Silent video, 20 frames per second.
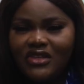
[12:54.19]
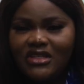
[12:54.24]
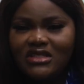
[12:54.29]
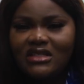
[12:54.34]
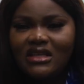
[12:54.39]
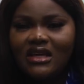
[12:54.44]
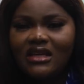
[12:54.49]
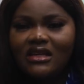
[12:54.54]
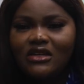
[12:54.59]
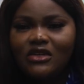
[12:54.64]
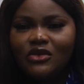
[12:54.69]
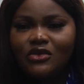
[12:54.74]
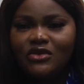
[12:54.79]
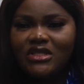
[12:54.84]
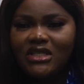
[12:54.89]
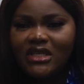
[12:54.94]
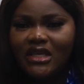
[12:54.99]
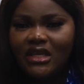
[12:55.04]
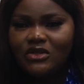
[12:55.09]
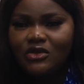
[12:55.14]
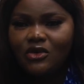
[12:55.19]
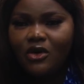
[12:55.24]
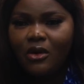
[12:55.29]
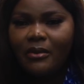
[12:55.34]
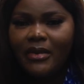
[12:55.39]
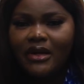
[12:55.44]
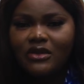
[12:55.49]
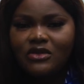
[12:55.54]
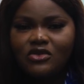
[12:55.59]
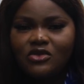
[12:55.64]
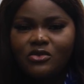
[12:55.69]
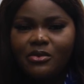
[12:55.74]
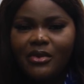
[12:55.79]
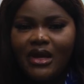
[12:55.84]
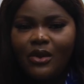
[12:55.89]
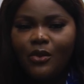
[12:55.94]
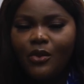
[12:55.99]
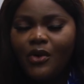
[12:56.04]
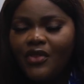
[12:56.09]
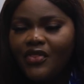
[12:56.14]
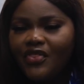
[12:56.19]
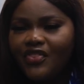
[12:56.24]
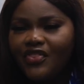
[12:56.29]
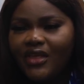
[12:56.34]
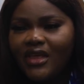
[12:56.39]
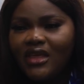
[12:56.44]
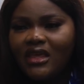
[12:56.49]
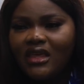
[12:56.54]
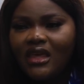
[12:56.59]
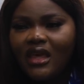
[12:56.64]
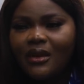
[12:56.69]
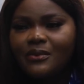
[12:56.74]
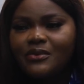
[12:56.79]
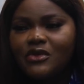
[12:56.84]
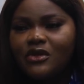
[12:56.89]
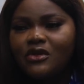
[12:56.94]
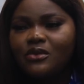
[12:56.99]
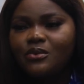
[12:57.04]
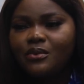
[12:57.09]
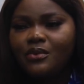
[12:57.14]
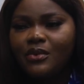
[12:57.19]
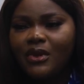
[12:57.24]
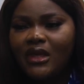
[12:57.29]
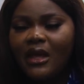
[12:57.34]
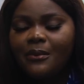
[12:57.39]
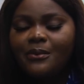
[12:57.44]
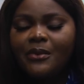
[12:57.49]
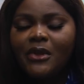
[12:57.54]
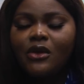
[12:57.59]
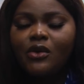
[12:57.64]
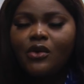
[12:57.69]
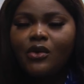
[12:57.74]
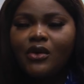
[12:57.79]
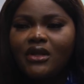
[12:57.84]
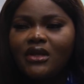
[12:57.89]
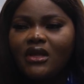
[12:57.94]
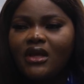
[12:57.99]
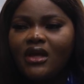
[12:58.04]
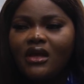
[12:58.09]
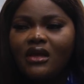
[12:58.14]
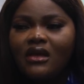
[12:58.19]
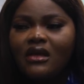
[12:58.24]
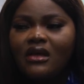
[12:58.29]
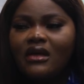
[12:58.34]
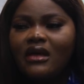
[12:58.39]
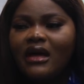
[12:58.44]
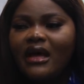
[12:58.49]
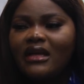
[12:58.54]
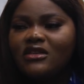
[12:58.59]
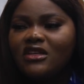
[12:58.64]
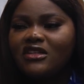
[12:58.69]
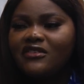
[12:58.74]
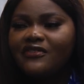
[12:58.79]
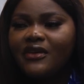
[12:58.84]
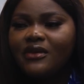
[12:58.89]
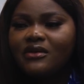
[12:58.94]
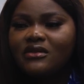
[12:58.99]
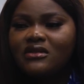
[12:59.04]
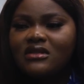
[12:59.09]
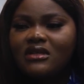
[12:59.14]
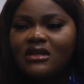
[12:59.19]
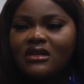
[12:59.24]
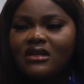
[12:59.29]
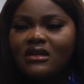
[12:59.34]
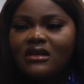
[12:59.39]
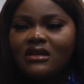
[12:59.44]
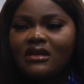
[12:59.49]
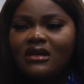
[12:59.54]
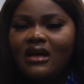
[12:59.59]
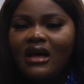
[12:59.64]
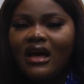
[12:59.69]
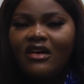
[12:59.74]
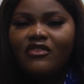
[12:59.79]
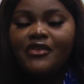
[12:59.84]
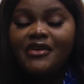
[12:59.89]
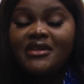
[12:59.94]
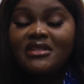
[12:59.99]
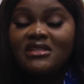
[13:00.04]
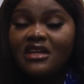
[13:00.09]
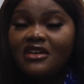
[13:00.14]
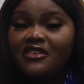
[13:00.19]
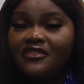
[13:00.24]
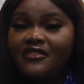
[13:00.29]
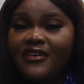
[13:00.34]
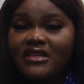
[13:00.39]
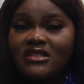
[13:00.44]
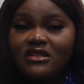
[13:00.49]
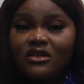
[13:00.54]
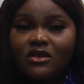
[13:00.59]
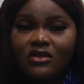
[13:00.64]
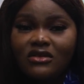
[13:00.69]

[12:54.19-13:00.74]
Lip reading: visa and a new ticket to come back to Dubai. One thing kept me going. I just felt I've already sacrificed a